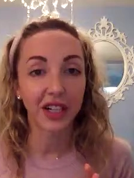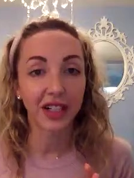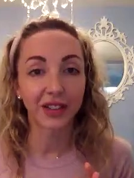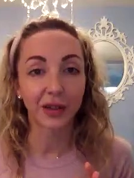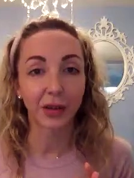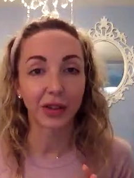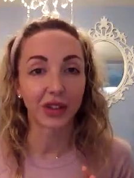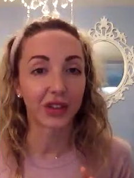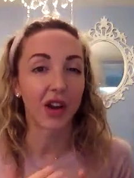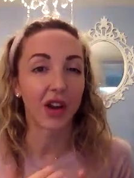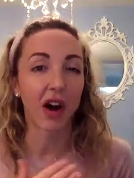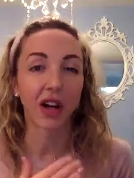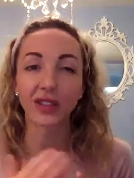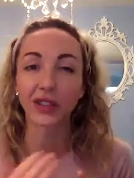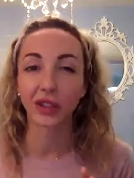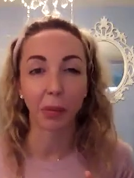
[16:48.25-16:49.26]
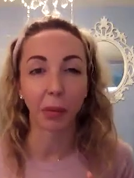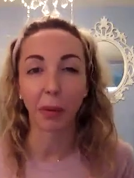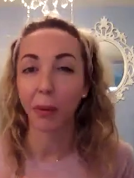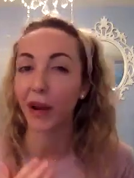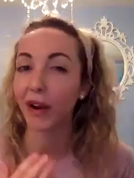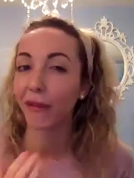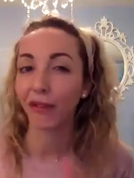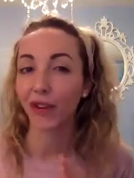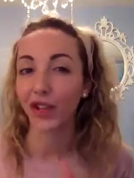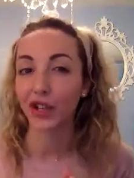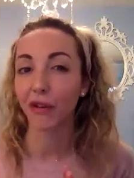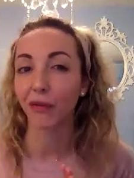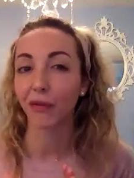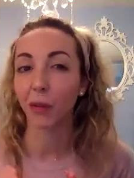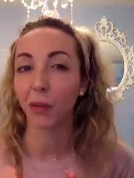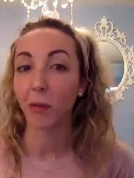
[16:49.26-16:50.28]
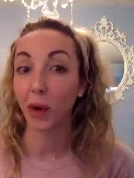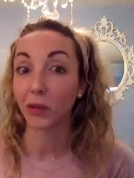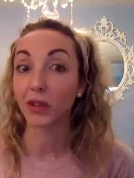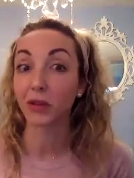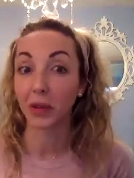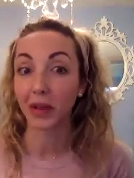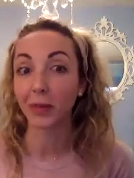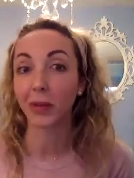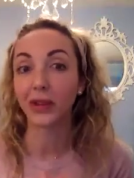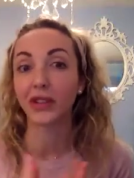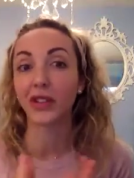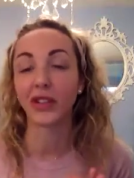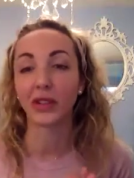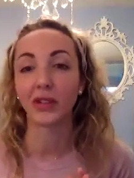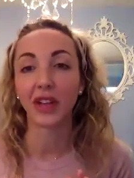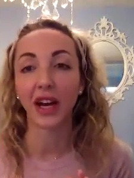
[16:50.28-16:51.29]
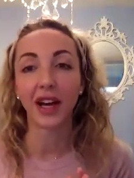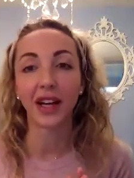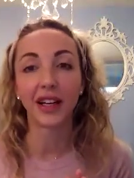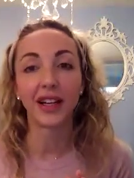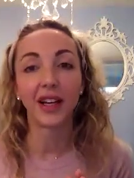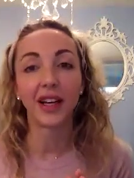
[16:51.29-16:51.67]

So it's not super beneficial for most people to do that.